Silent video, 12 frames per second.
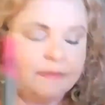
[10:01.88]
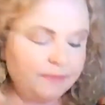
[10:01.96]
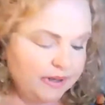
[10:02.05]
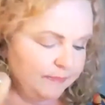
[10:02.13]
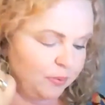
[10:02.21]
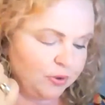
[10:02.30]

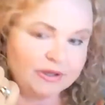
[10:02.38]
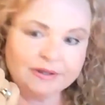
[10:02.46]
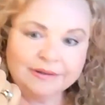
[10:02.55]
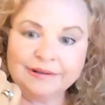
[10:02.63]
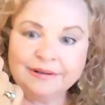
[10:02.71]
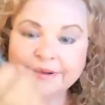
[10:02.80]
But I put
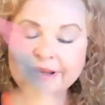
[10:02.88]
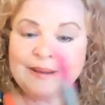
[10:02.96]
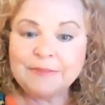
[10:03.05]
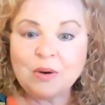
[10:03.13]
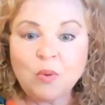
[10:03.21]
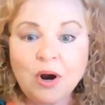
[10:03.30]
it
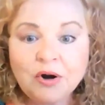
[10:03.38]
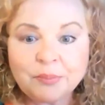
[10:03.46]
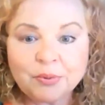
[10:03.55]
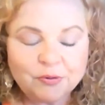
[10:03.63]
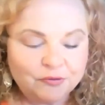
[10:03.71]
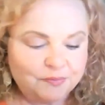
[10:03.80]
in my
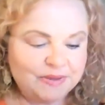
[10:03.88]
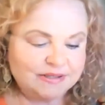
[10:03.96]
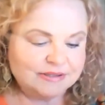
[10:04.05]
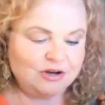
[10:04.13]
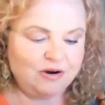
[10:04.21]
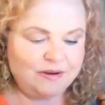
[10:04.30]
waterproof
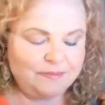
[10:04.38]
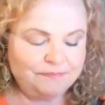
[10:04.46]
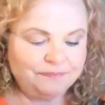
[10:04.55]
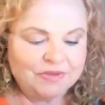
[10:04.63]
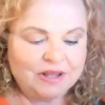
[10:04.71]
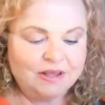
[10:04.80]
mascara.
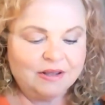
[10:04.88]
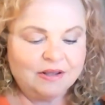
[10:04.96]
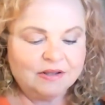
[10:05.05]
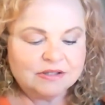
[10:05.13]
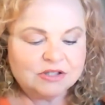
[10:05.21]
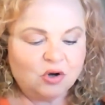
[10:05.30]

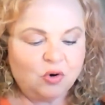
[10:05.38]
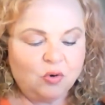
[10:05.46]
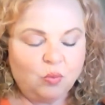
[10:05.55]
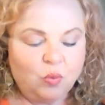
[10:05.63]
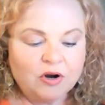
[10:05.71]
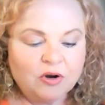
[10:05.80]
So
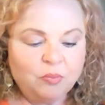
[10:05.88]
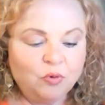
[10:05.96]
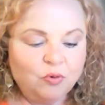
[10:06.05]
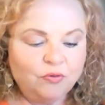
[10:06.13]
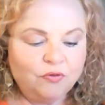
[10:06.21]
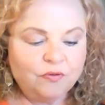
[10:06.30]

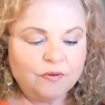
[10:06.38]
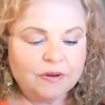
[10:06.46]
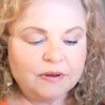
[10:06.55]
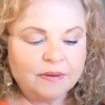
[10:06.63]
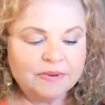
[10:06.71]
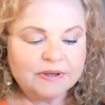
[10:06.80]
waterproof
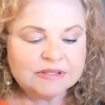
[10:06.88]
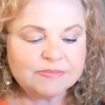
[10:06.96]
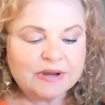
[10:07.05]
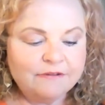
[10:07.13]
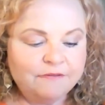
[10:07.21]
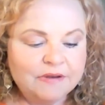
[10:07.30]
is
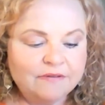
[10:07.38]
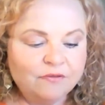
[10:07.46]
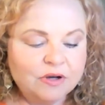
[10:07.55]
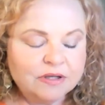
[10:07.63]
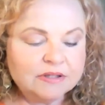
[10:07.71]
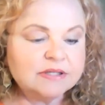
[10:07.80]
my
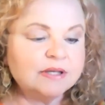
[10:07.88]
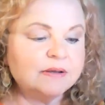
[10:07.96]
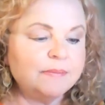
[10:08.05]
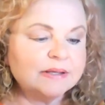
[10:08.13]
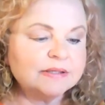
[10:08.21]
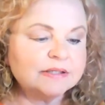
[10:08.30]
favorite
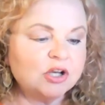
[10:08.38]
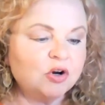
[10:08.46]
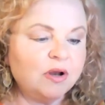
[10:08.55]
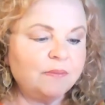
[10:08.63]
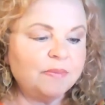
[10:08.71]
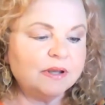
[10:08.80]

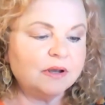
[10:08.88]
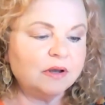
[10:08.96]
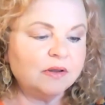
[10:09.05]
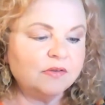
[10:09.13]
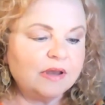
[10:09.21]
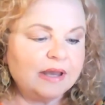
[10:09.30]
mascara
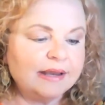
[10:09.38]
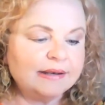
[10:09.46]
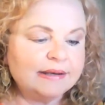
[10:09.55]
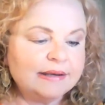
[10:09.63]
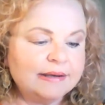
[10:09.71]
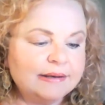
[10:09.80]
because I
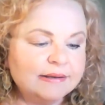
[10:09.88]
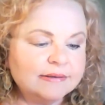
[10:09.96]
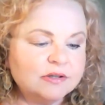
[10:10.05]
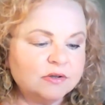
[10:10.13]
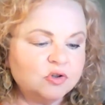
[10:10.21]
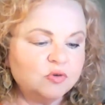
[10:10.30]
need it
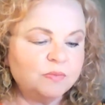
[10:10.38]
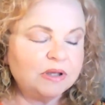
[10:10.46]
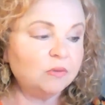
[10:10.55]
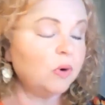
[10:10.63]
to be